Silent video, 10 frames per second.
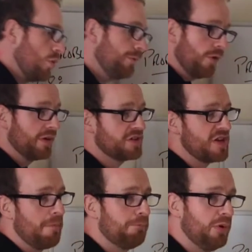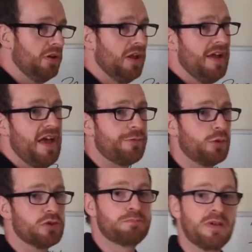for example, if it
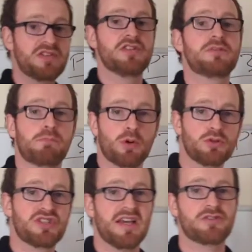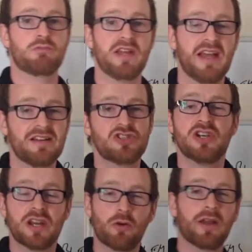was business process
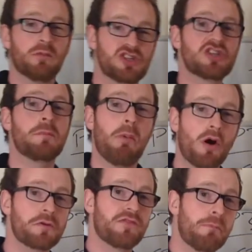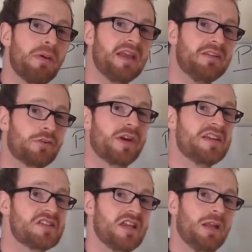reengineering, which is a part of the P3
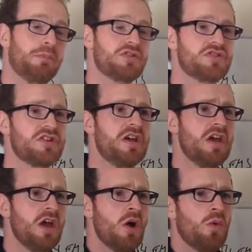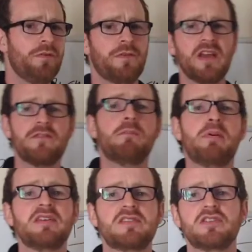syllabus, well, think of a
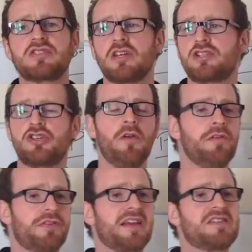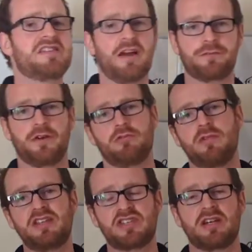business that's done things different
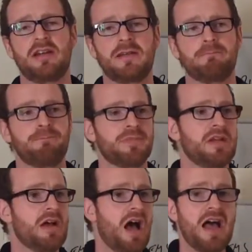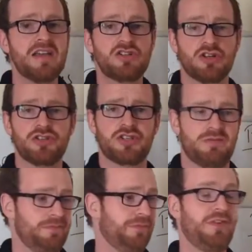recently. I just
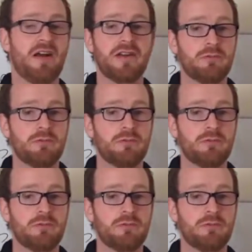very